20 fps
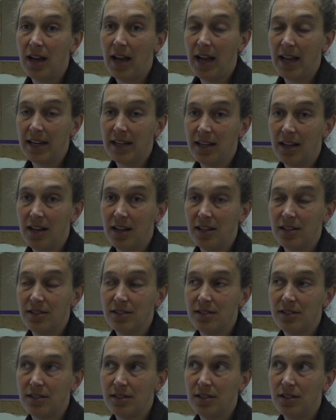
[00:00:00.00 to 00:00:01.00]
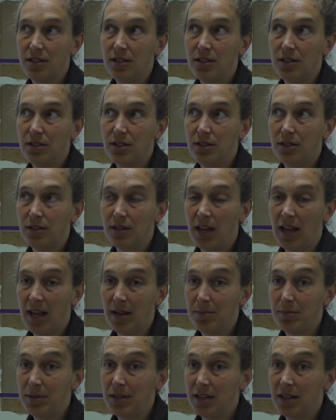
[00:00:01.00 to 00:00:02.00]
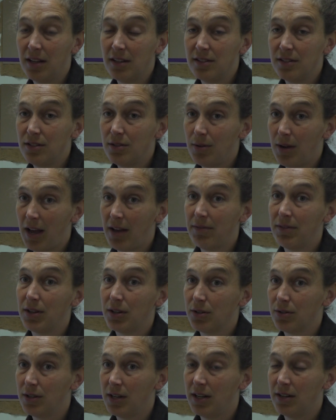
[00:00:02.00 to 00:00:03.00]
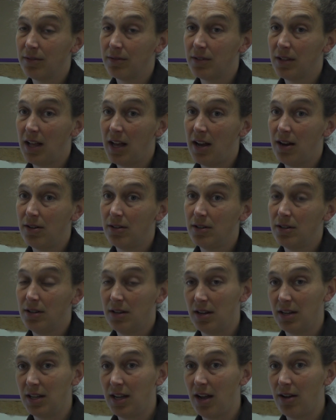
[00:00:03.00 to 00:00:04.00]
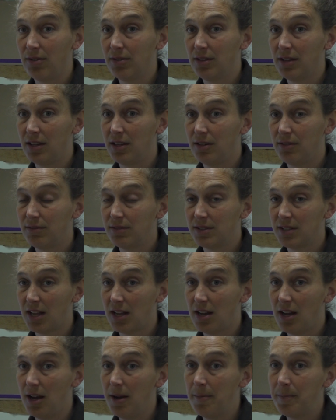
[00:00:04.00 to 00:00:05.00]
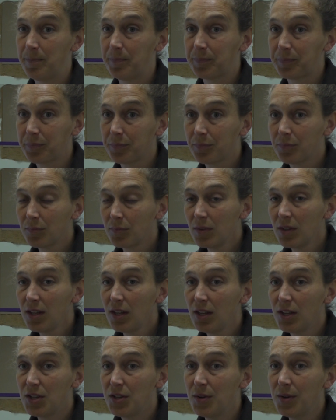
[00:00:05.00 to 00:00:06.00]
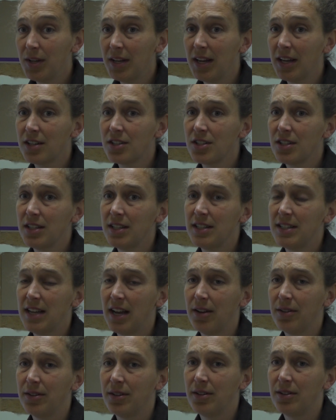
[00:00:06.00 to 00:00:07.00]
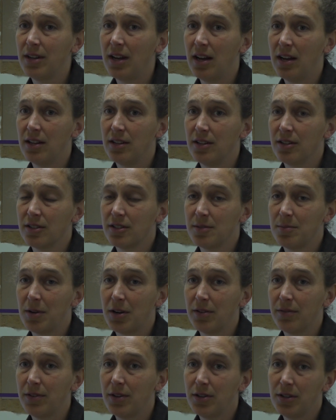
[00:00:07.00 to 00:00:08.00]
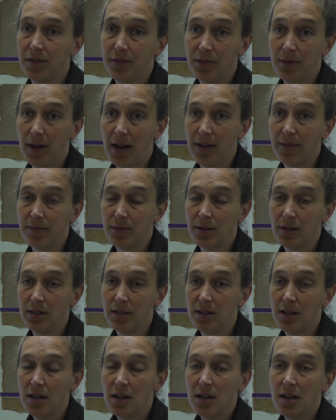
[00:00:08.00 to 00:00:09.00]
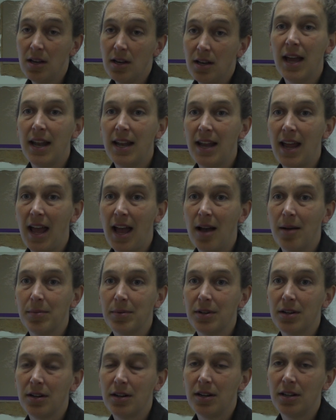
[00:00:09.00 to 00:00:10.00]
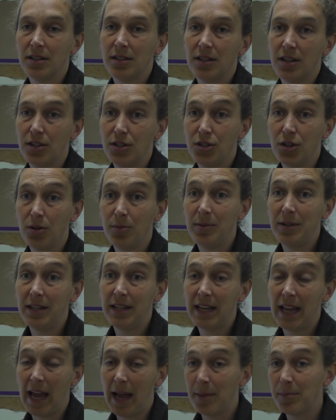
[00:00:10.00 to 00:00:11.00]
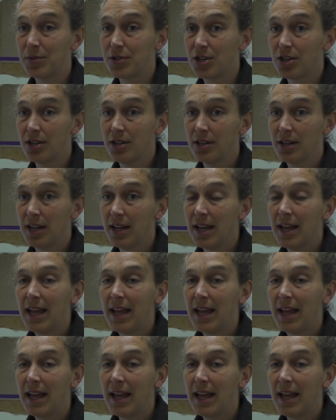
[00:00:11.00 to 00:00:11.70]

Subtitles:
icons, and because you have the Creative Cloud account that you've set up, you can actually download on your smartphone, if you have one, an app called Adobe Capture.